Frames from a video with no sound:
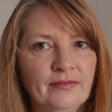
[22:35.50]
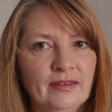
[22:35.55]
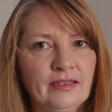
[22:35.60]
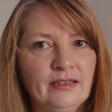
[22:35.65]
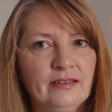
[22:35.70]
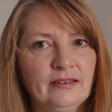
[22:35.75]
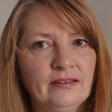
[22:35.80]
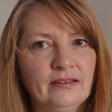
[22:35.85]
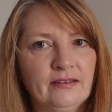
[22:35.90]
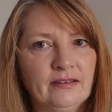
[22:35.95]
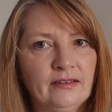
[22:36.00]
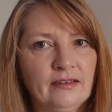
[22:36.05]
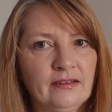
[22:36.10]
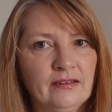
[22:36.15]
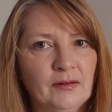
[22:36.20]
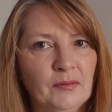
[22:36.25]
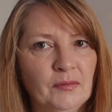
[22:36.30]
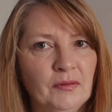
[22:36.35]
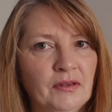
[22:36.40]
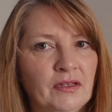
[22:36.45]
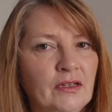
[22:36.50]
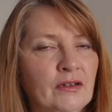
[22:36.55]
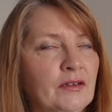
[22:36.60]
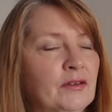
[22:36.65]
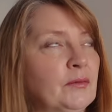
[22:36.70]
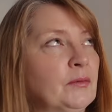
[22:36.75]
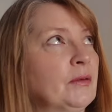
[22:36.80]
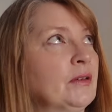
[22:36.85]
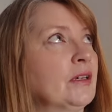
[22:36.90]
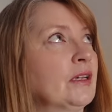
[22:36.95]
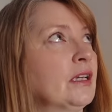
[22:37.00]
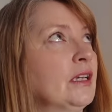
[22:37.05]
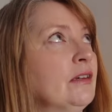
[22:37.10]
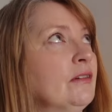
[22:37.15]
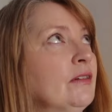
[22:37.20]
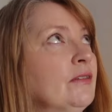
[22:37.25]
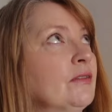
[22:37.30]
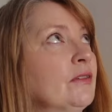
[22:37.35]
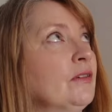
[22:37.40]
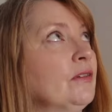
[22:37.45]
This is the tip of the iceberg
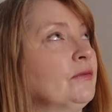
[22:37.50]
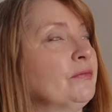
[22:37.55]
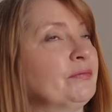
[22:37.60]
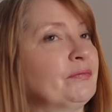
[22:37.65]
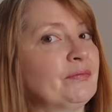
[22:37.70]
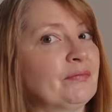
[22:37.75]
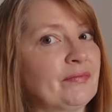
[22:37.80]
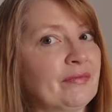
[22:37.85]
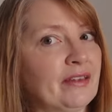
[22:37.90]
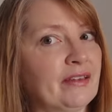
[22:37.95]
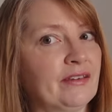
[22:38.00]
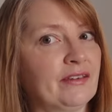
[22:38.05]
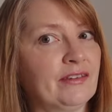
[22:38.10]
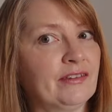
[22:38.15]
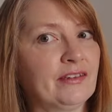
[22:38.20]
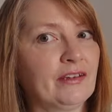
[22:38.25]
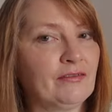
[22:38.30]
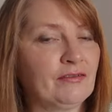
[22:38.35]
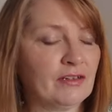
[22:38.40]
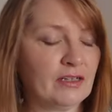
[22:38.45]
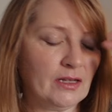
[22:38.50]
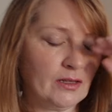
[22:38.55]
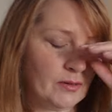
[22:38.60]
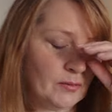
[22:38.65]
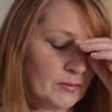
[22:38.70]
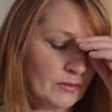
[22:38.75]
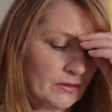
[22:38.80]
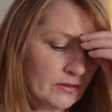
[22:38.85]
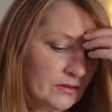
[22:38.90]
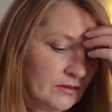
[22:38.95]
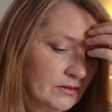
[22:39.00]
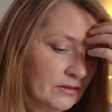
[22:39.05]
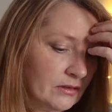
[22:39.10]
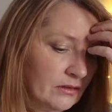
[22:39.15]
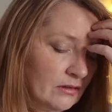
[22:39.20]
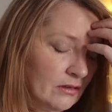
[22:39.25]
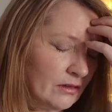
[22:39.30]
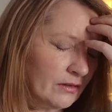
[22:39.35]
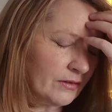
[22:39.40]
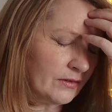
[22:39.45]
here. I've got stuff in other boxes you
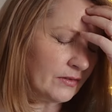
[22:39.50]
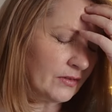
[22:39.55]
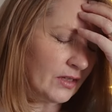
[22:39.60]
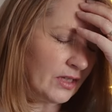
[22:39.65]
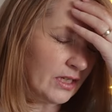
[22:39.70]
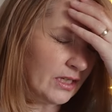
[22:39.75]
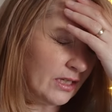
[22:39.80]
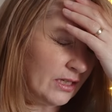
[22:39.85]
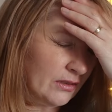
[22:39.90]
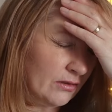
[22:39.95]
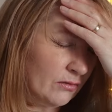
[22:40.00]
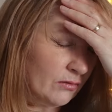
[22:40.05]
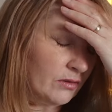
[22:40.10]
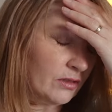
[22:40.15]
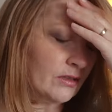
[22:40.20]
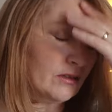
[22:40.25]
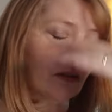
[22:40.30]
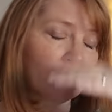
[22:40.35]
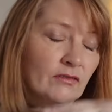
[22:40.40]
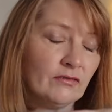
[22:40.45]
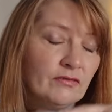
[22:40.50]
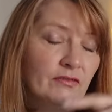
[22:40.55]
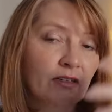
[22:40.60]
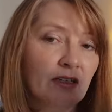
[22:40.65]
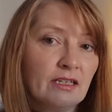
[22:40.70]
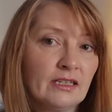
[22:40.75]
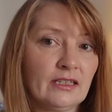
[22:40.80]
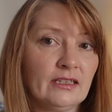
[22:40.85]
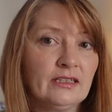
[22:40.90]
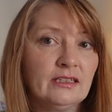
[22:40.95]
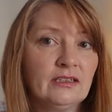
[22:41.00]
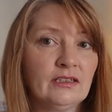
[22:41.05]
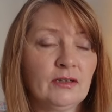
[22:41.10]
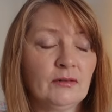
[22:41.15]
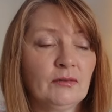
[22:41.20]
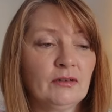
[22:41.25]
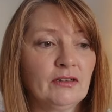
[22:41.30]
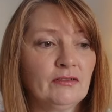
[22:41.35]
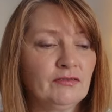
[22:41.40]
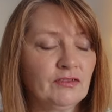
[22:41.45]
can't see, and all the sort of, like, you
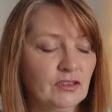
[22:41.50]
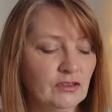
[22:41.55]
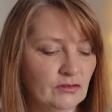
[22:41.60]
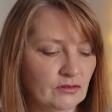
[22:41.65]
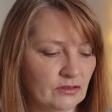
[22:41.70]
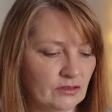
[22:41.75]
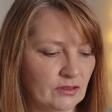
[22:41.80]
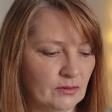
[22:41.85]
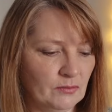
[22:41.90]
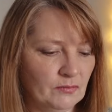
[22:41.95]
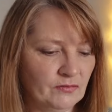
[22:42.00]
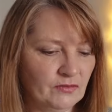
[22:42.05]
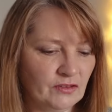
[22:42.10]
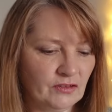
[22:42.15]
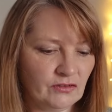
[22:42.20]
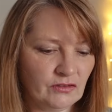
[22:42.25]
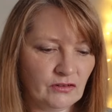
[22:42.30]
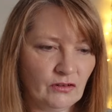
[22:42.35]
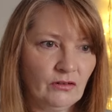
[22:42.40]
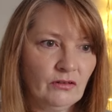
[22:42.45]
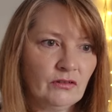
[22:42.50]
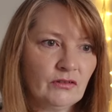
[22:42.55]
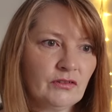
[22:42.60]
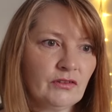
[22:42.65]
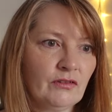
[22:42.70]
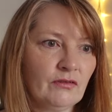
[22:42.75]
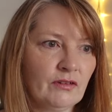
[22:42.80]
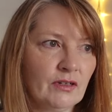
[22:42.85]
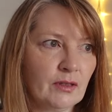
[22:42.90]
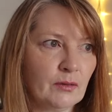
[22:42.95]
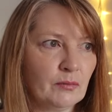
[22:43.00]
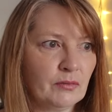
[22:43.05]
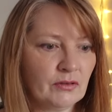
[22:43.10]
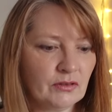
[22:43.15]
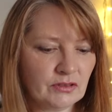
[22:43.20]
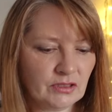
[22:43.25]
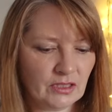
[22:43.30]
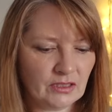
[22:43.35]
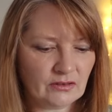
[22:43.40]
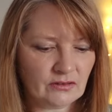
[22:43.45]
know, where I've used them for socks or other
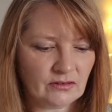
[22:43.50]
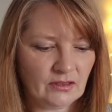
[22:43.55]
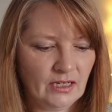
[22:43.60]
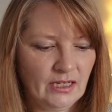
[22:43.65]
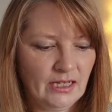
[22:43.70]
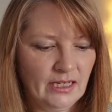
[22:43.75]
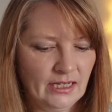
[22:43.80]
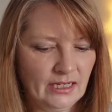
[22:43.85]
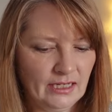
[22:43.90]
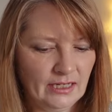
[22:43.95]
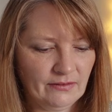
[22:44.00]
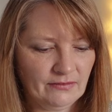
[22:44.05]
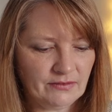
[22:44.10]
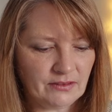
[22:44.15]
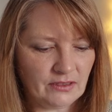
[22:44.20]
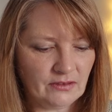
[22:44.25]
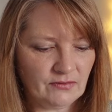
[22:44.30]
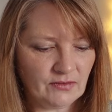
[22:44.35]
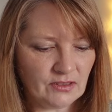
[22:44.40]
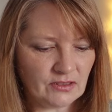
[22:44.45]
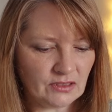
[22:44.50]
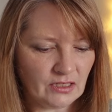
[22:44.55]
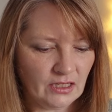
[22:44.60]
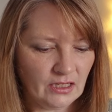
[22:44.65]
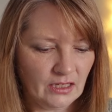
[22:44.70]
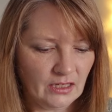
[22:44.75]
projects, leftovers.